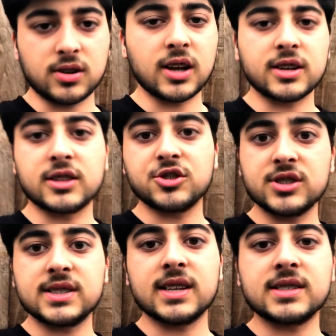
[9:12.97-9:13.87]
on learning the
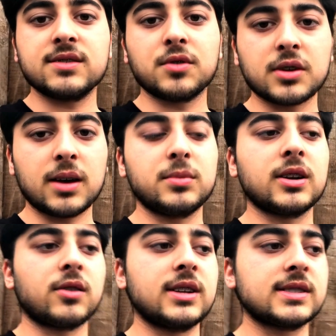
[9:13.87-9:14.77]
GCSE
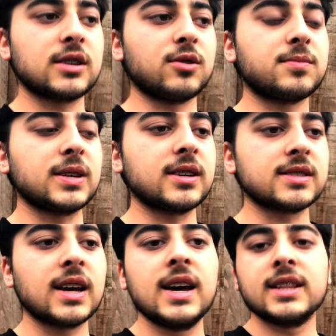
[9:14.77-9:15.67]
vocabulary itself,
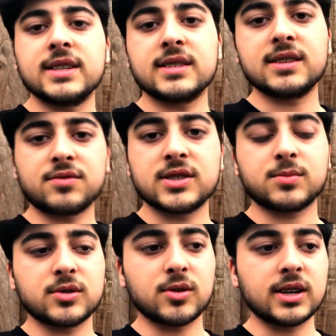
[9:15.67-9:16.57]
because there's a difference
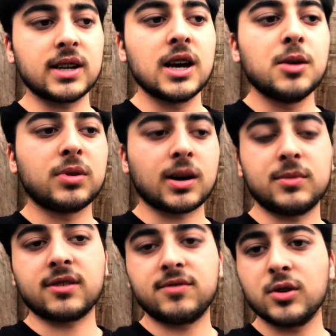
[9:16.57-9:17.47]
between
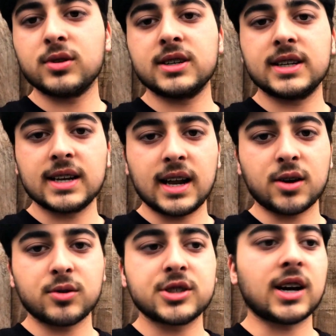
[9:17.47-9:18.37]
becoming fluent in a
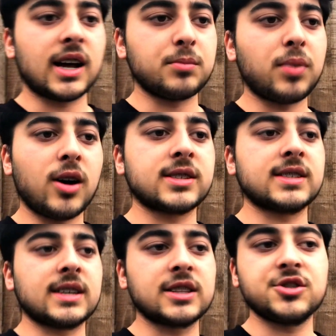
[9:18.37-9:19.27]
language and
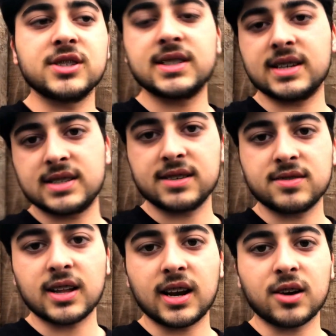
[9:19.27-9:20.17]
passing the GCSE
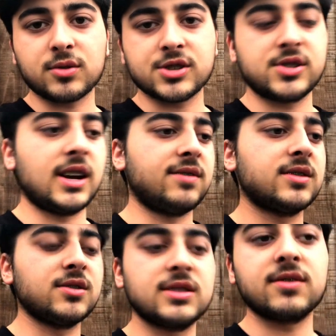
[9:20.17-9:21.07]
for that language. You have
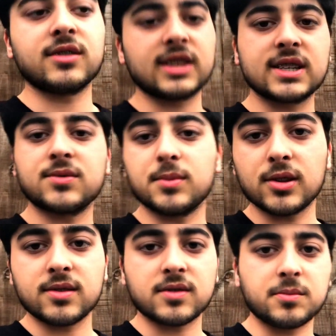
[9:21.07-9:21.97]
to do different things for both of